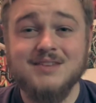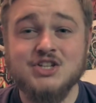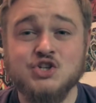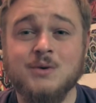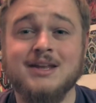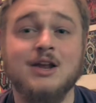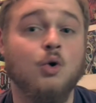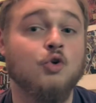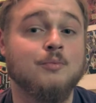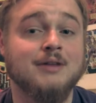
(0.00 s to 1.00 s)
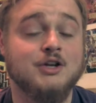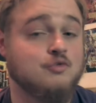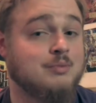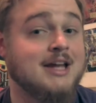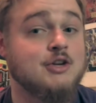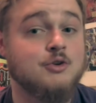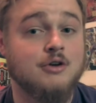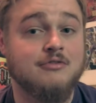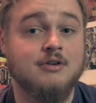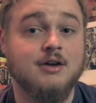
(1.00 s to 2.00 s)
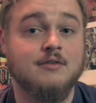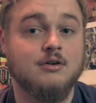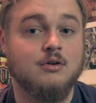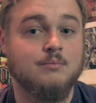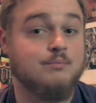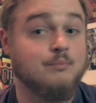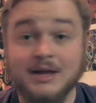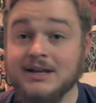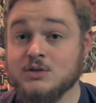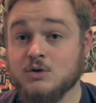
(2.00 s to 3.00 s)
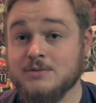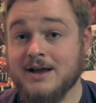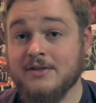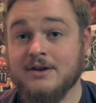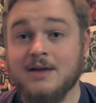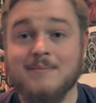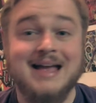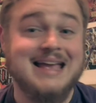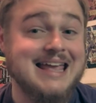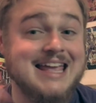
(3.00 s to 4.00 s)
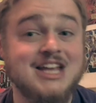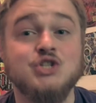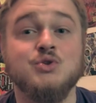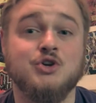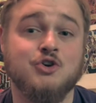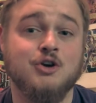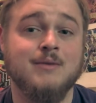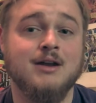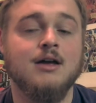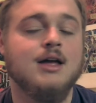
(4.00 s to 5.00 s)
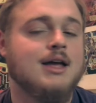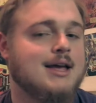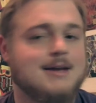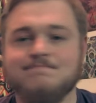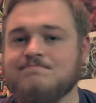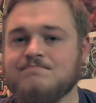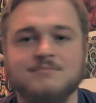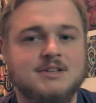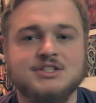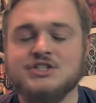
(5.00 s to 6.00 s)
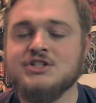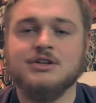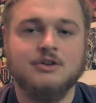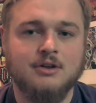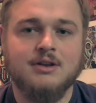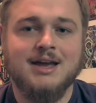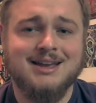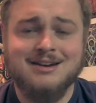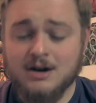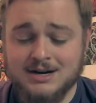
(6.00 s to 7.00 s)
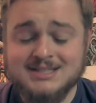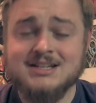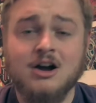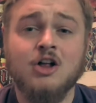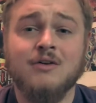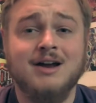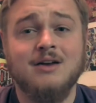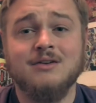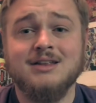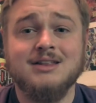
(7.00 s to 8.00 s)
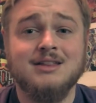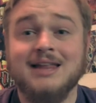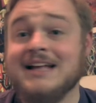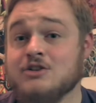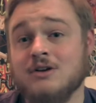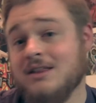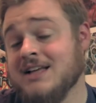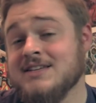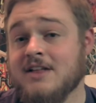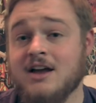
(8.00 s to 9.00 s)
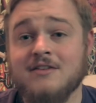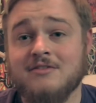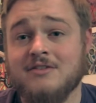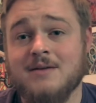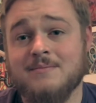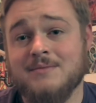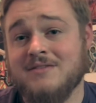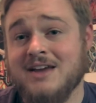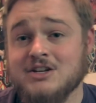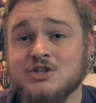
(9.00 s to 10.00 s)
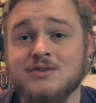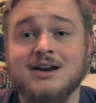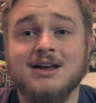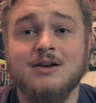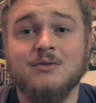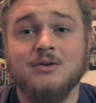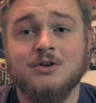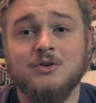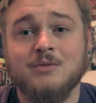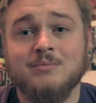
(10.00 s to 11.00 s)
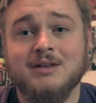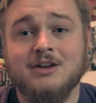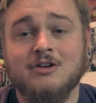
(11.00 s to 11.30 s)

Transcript: So you're going to get older players who played Yu-Gi-Oh! Forever or played Lightsworns back in the day back into the current meta. It's just a good deck, and honestly, all around, lights have a lot of advantage right now. You can play you